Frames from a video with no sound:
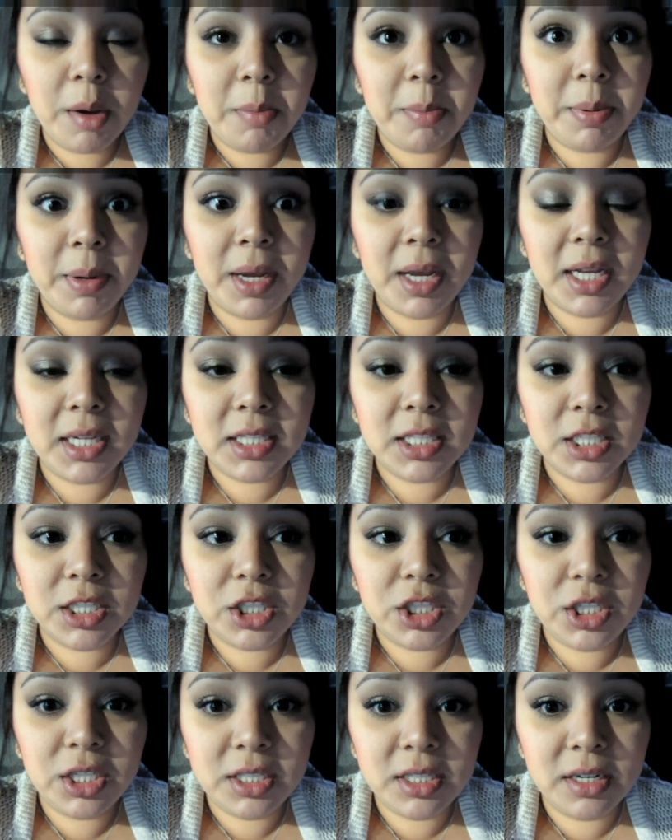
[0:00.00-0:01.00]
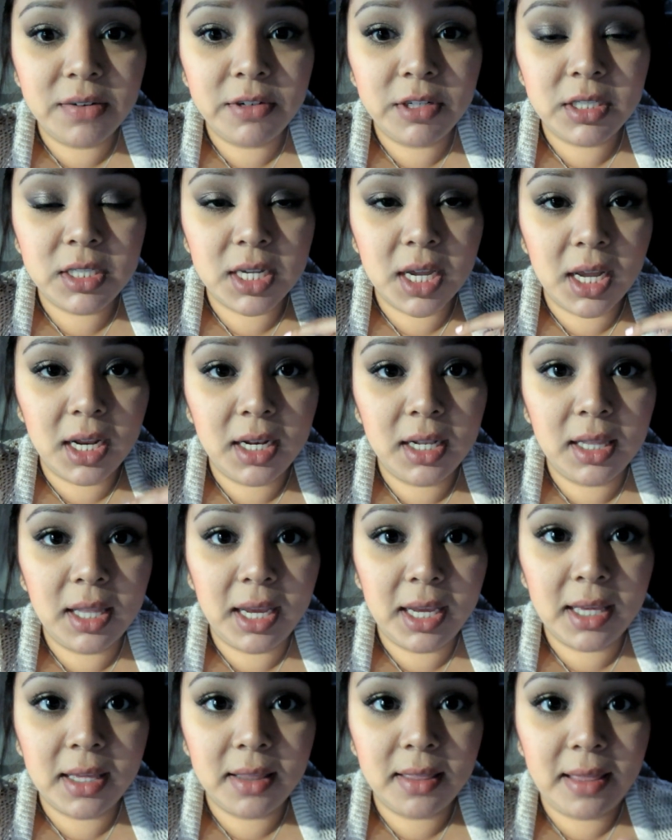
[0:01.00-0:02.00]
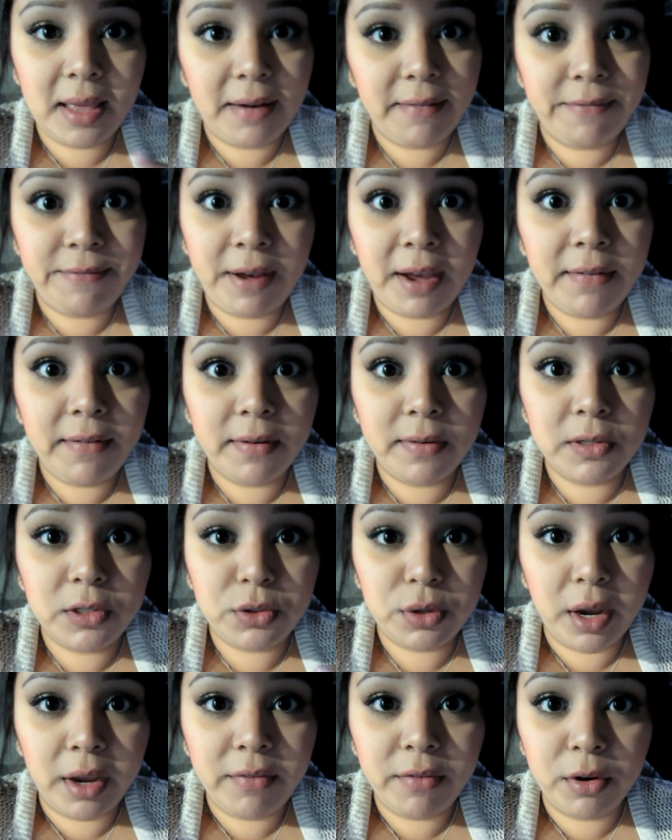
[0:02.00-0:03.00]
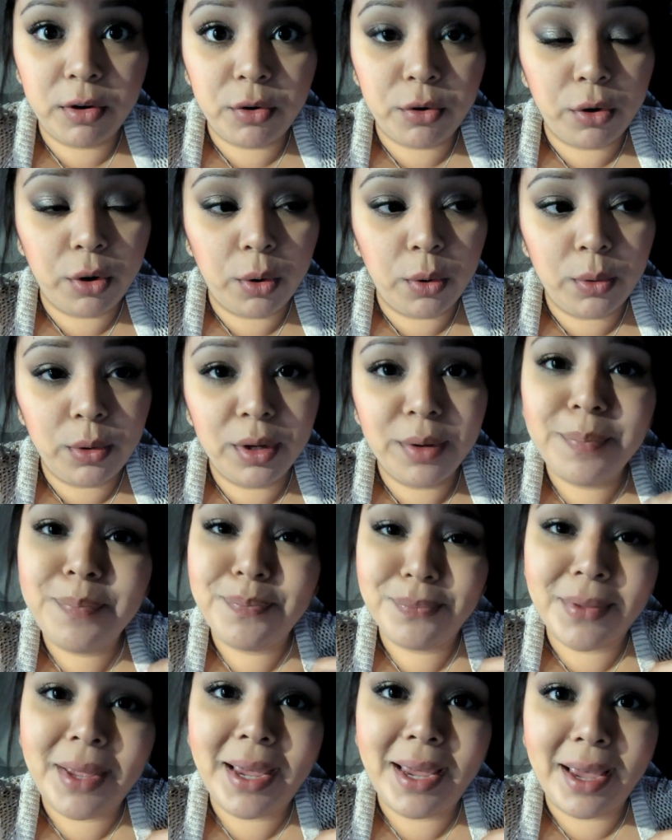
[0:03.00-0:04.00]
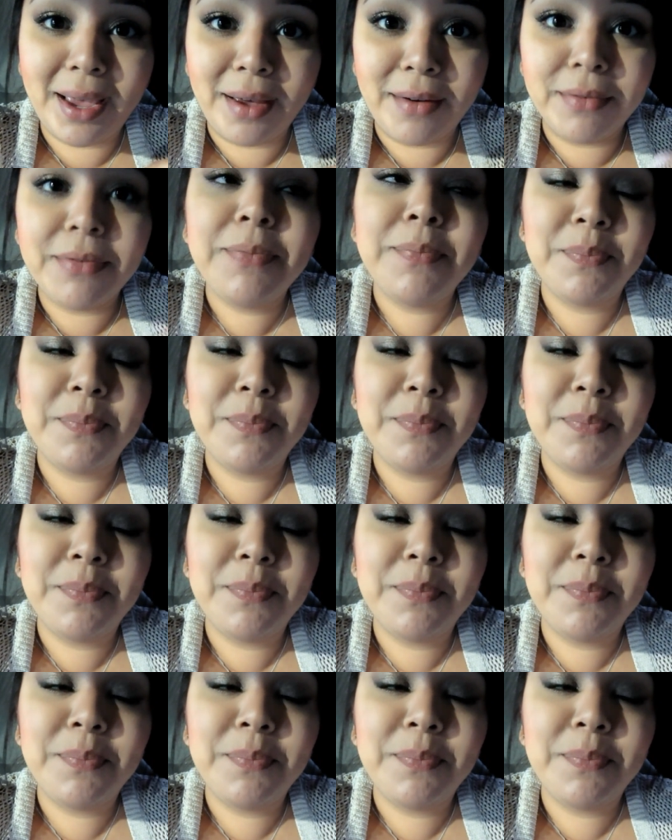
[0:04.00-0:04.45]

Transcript: But she's never done like that five hour drive on her own. I have,